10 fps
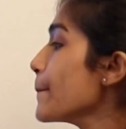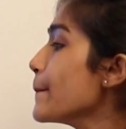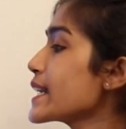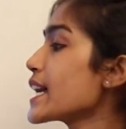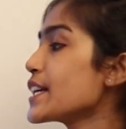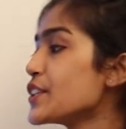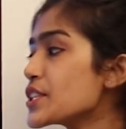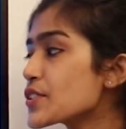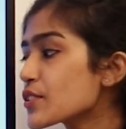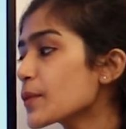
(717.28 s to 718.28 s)
but
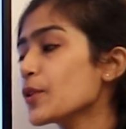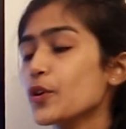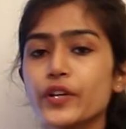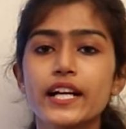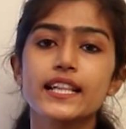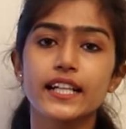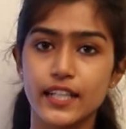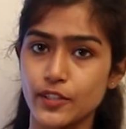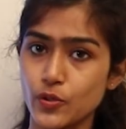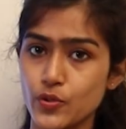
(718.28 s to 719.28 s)
distributed in the
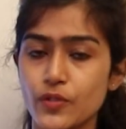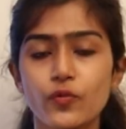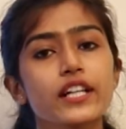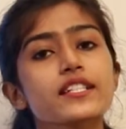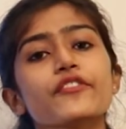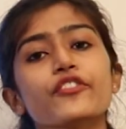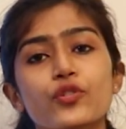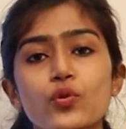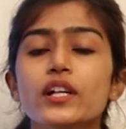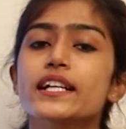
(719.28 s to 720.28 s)
conclusion. What is our
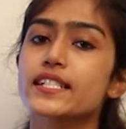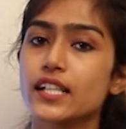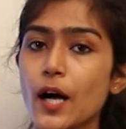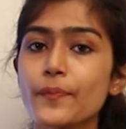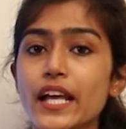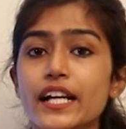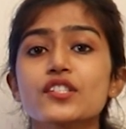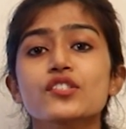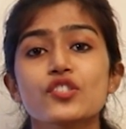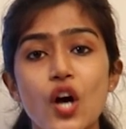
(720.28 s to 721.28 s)
rule? A term that
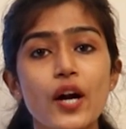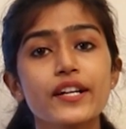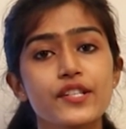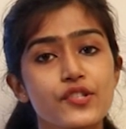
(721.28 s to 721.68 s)
is not